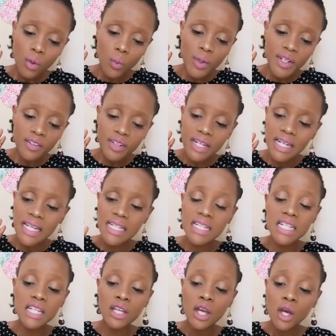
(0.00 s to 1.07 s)
When
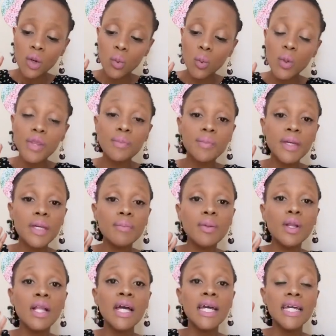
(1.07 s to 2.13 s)
relating with
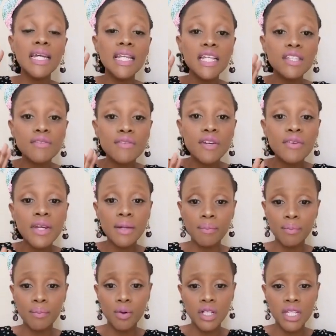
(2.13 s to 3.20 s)
people, it is very
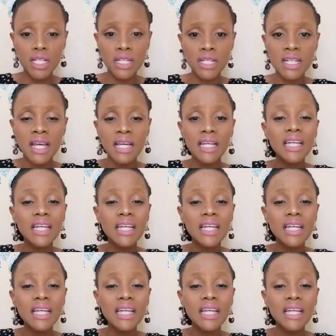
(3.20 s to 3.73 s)
important.